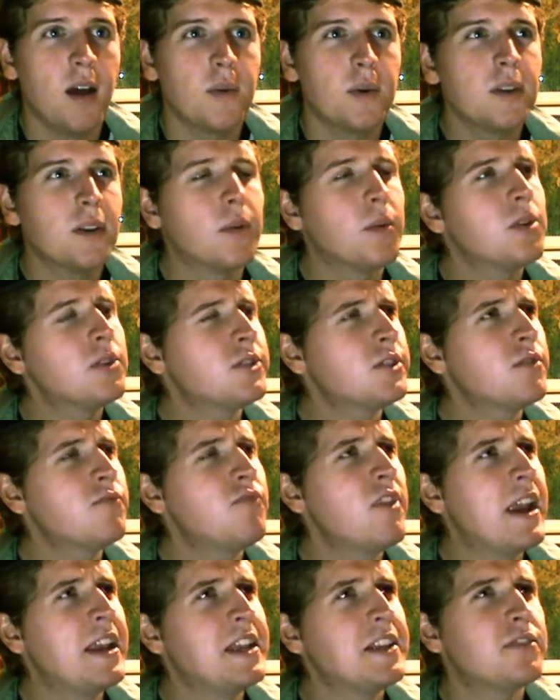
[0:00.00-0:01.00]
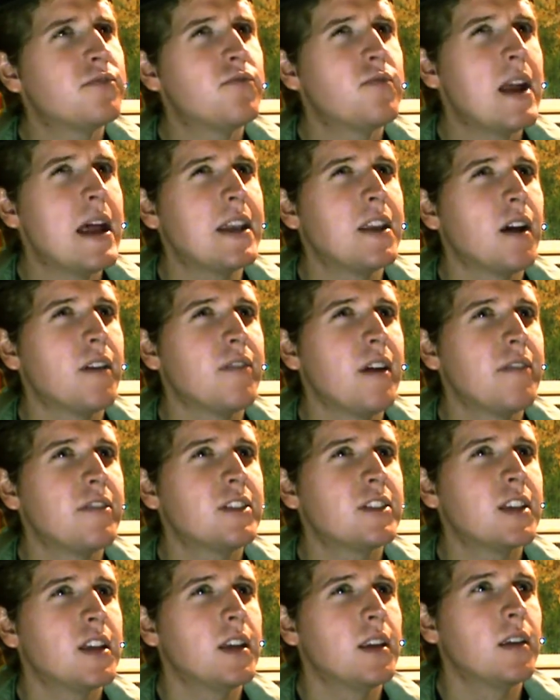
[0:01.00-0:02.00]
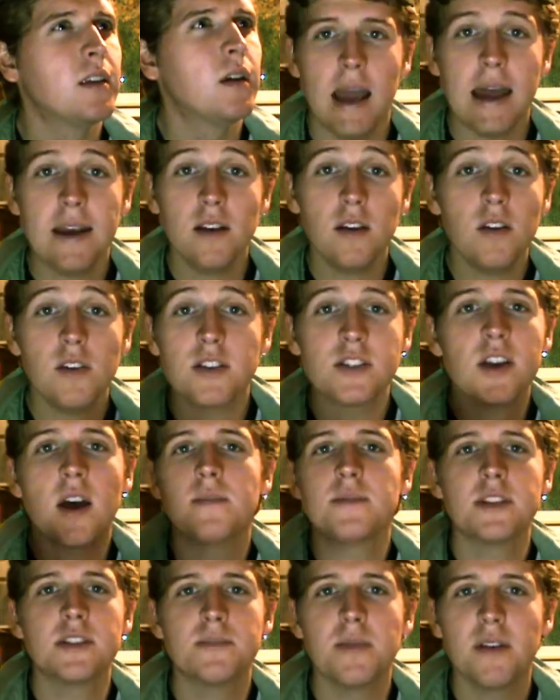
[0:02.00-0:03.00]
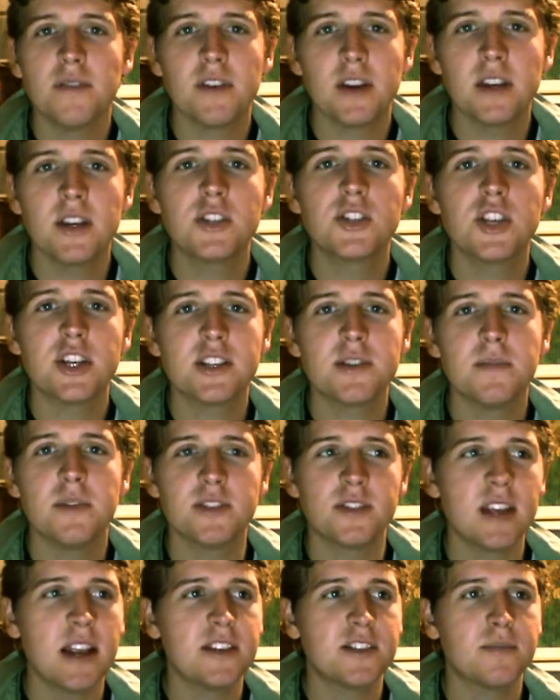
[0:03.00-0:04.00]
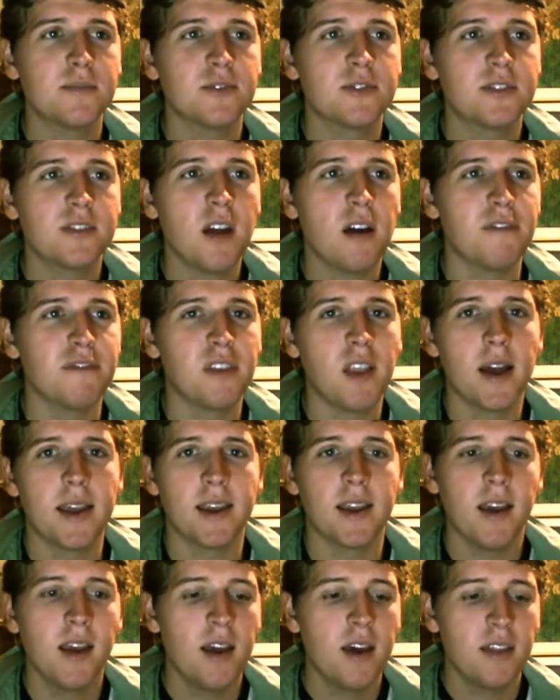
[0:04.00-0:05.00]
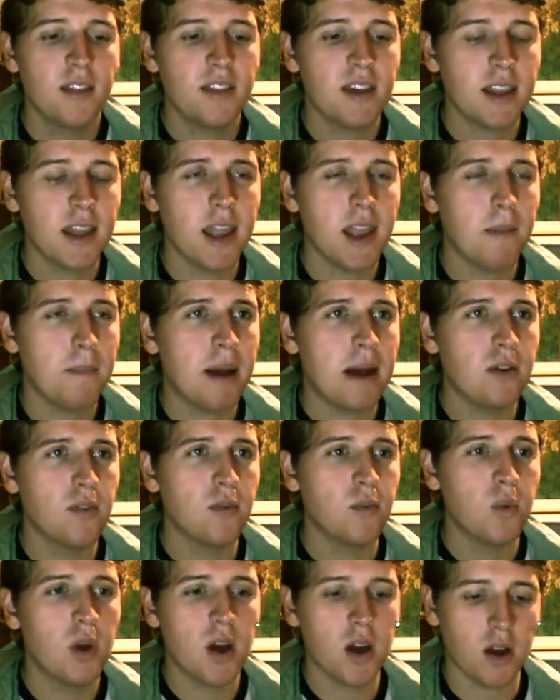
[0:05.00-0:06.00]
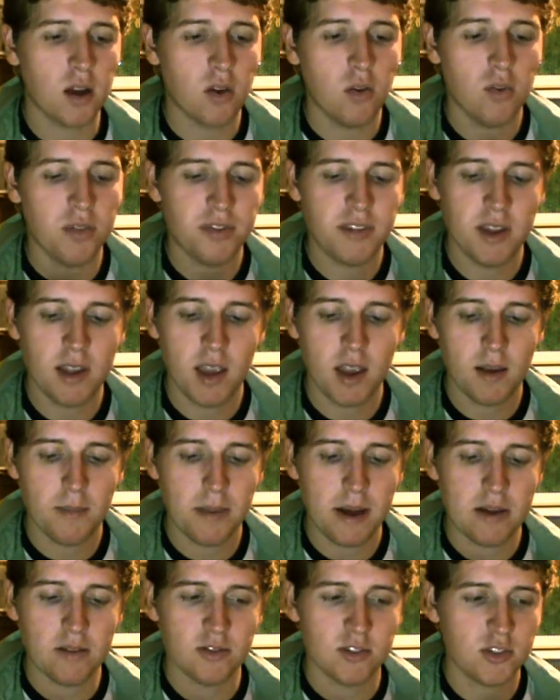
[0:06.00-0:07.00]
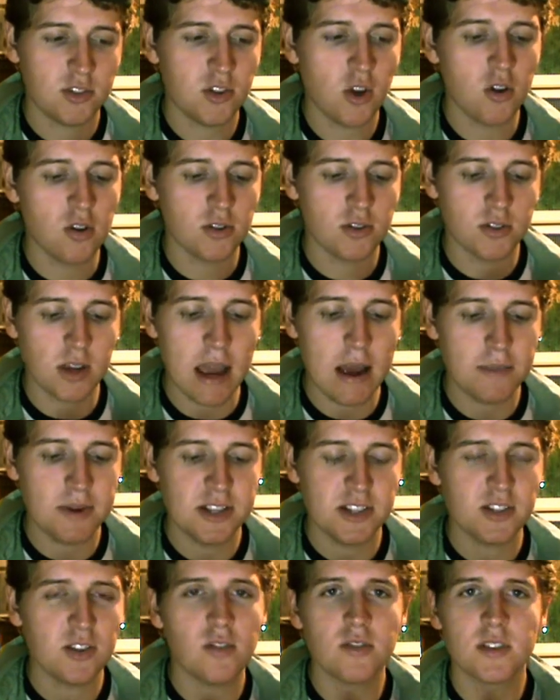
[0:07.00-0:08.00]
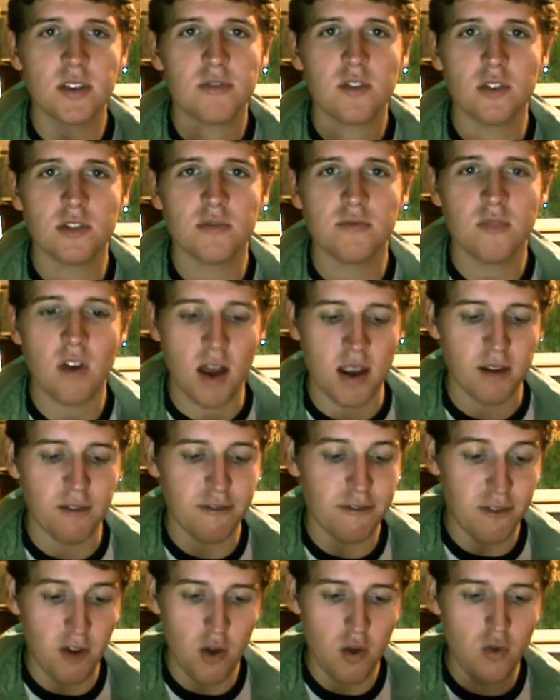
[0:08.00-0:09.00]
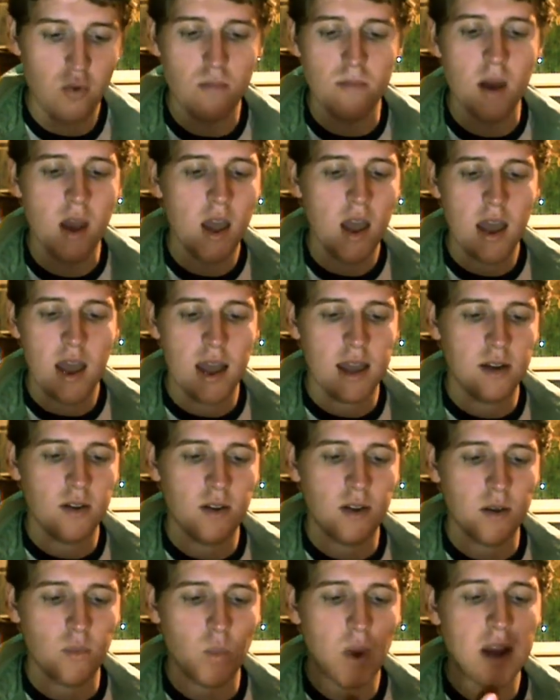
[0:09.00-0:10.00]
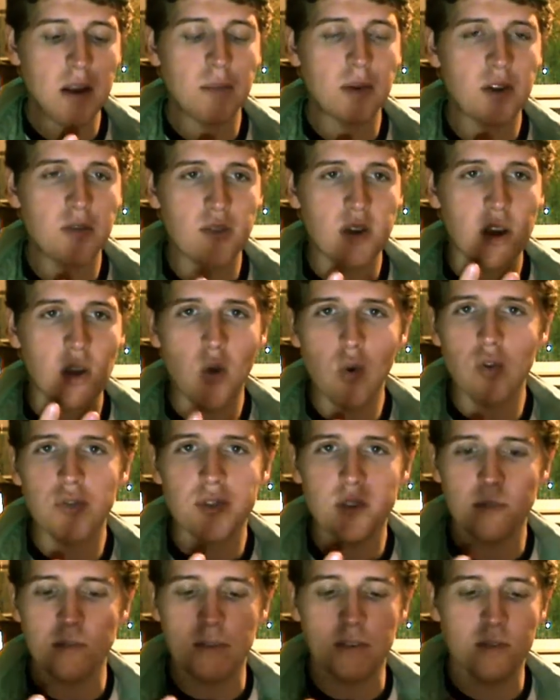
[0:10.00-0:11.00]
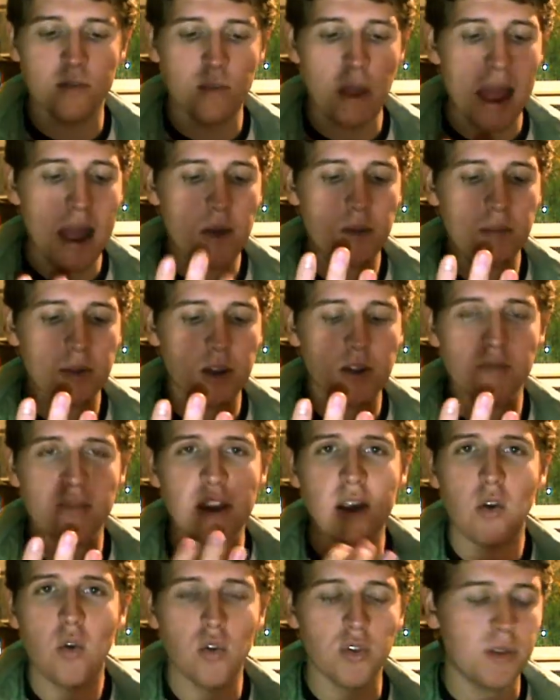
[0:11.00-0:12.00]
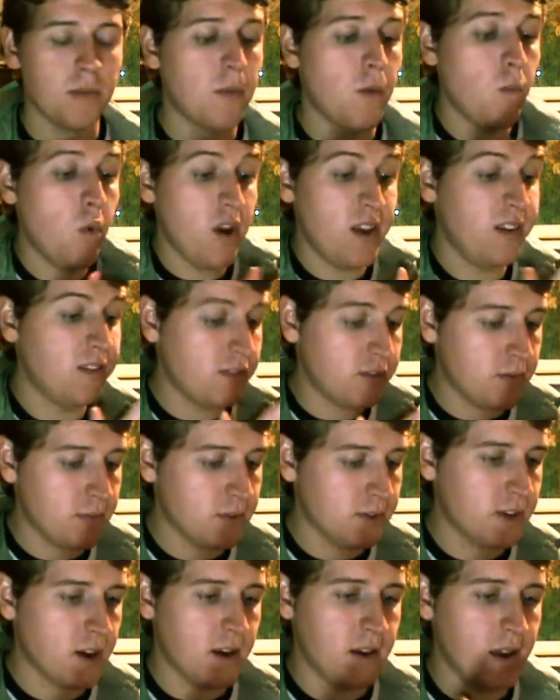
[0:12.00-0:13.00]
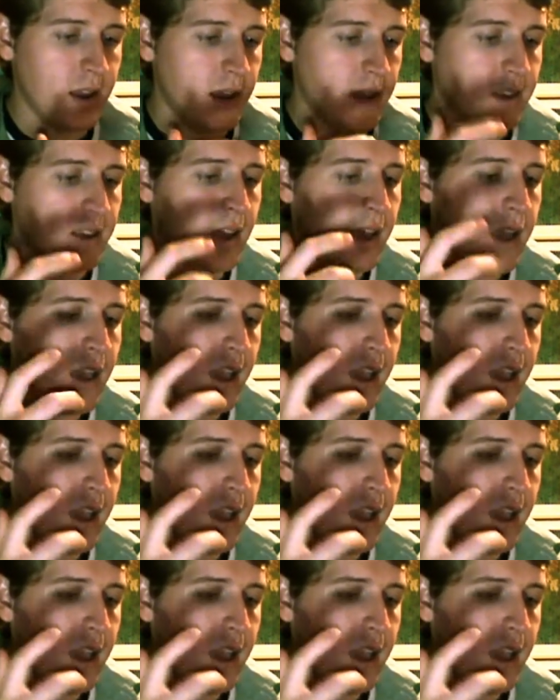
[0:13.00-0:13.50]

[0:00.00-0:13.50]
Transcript: I wonder what's the reddest red I've ever seen. And a lot of times it's perfectly legitimate, sensible stuff like thinking about work or thinking about songs, how many songs I've got to write and for whom, and when I'm going to record them and how I'm going to record them and what instruments I need